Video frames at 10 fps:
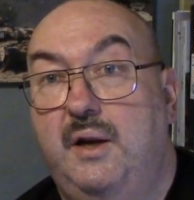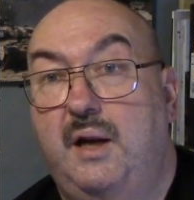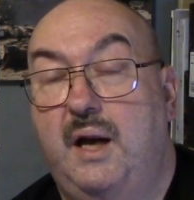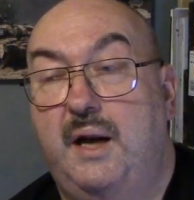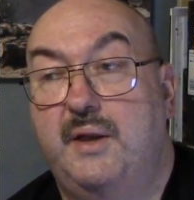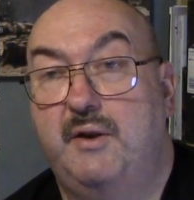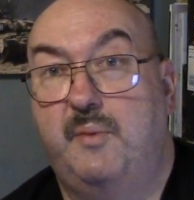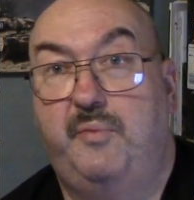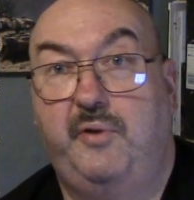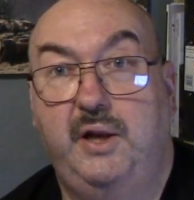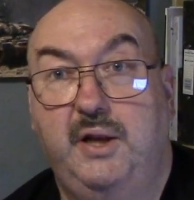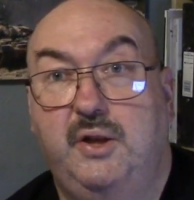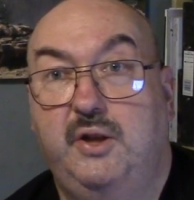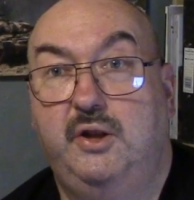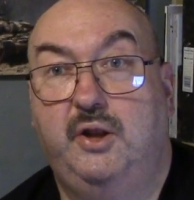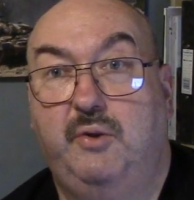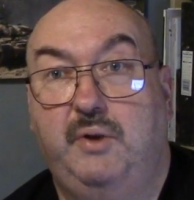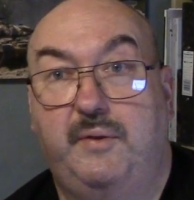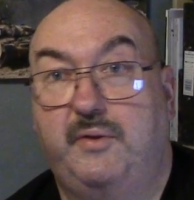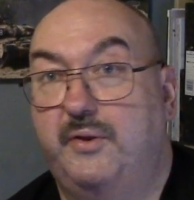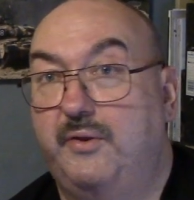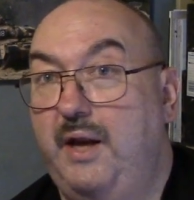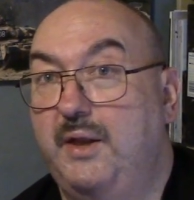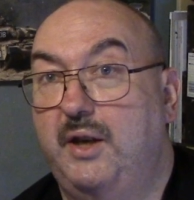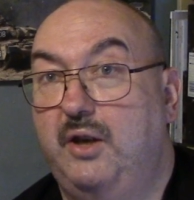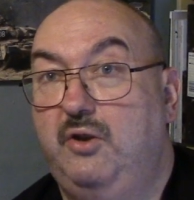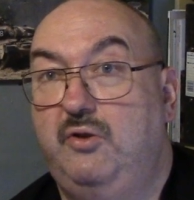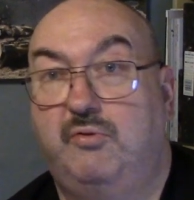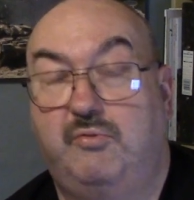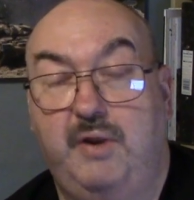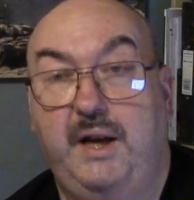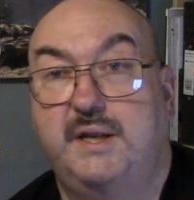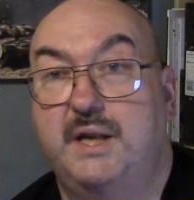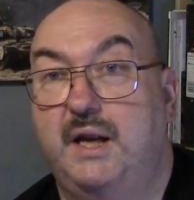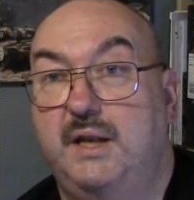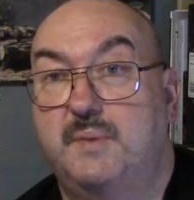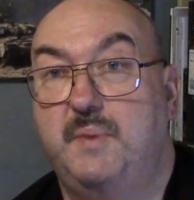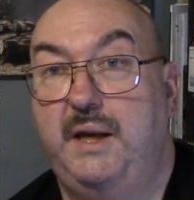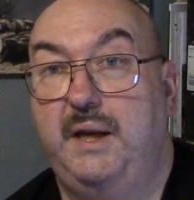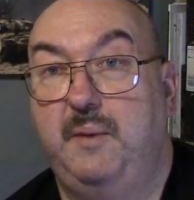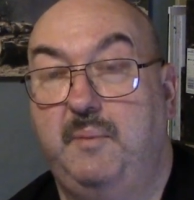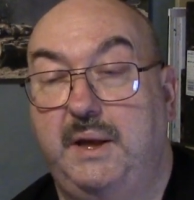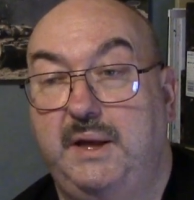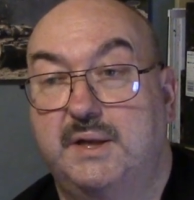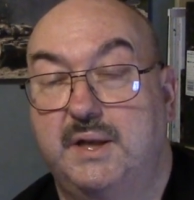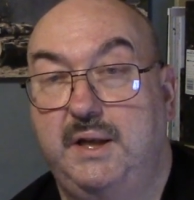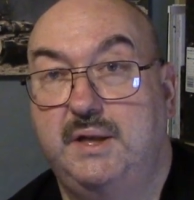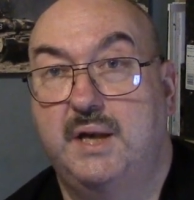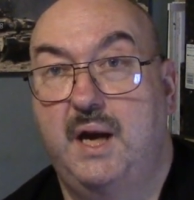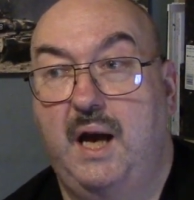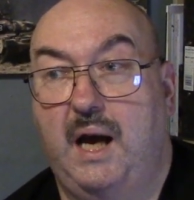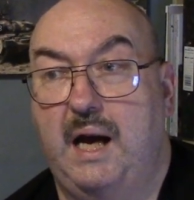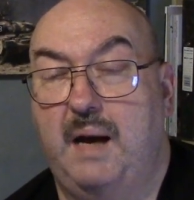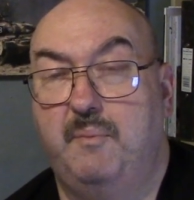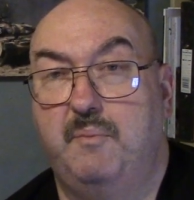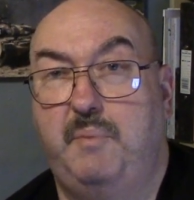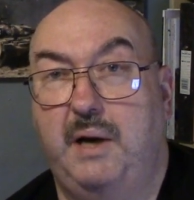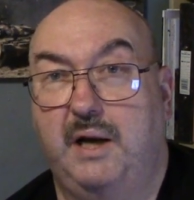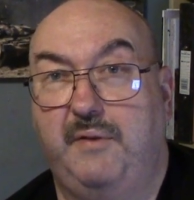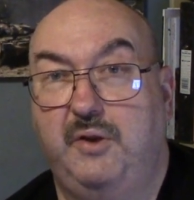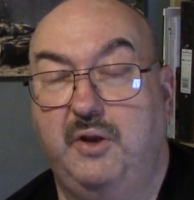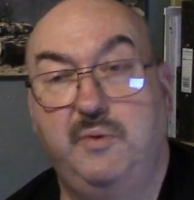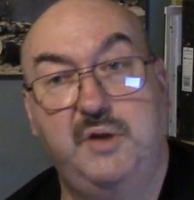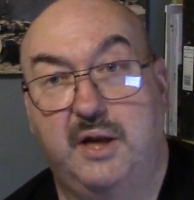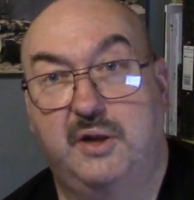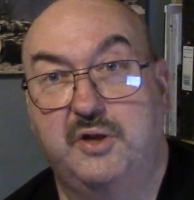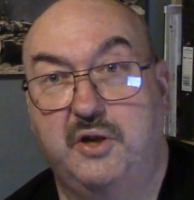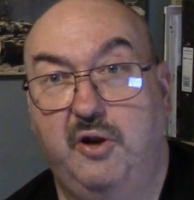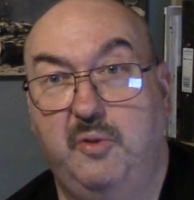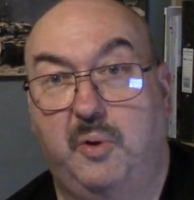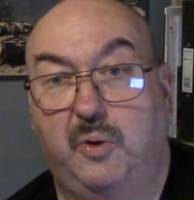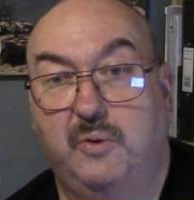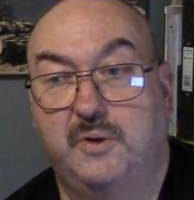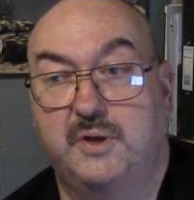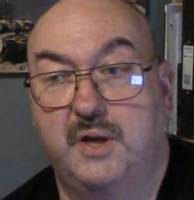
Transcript: They're a brilliant low-level threat. They're great against beginning PCs. But if you know Tucker's Kobolds,